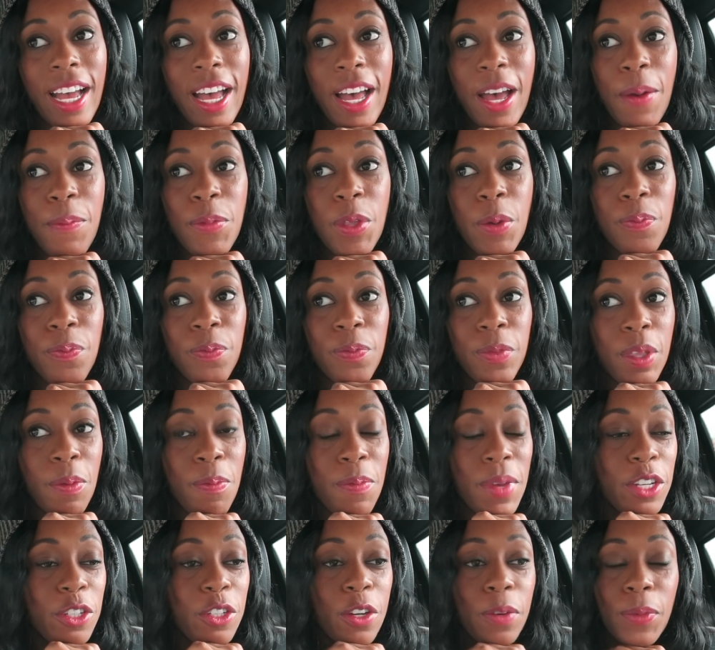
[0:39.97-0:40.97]
Um, the, the,
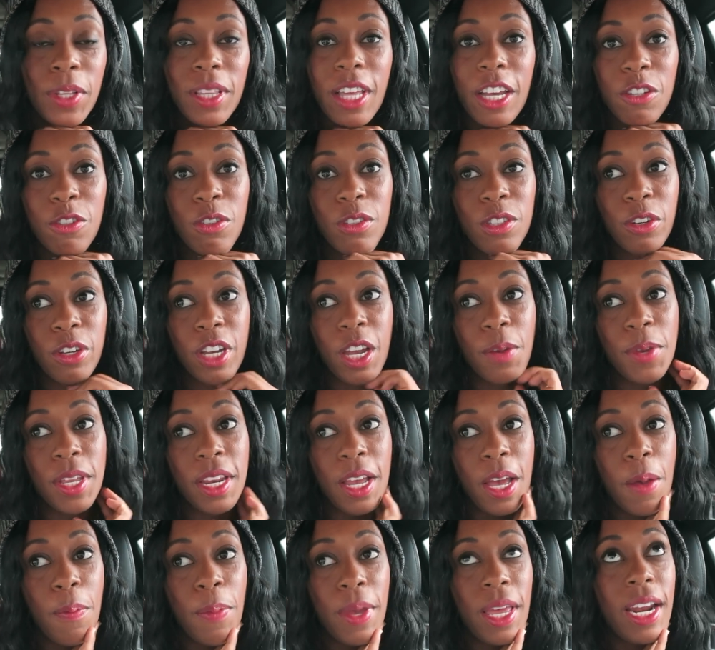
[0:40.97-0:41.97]
midterm elections are coming
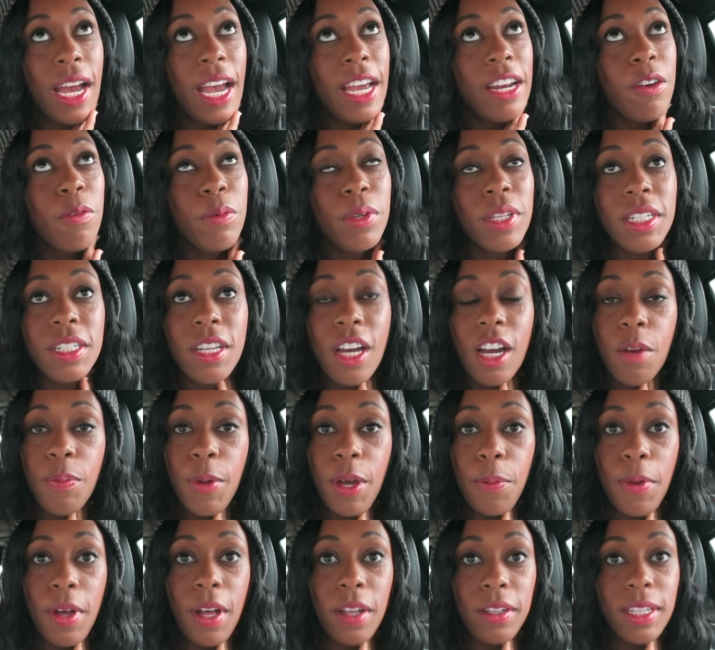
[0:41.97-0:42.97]
up, and I don't really talk
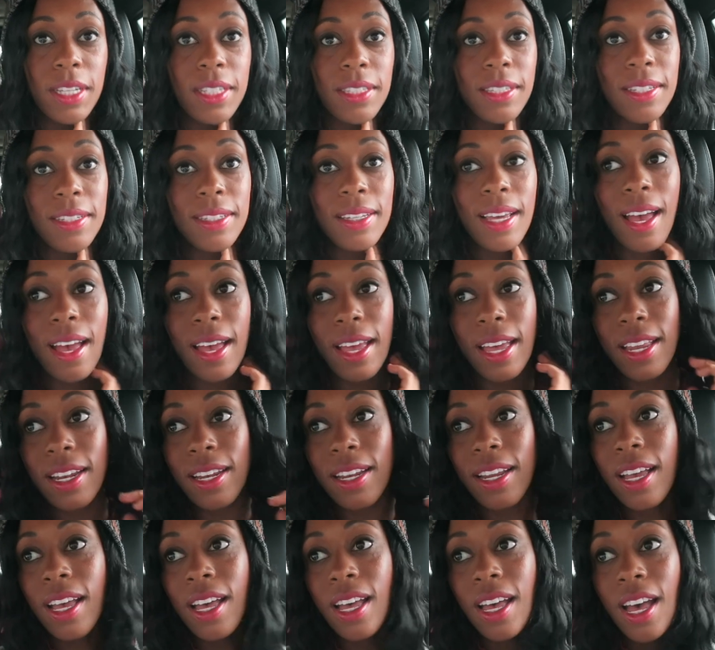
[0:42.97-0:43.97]
about politics a ton,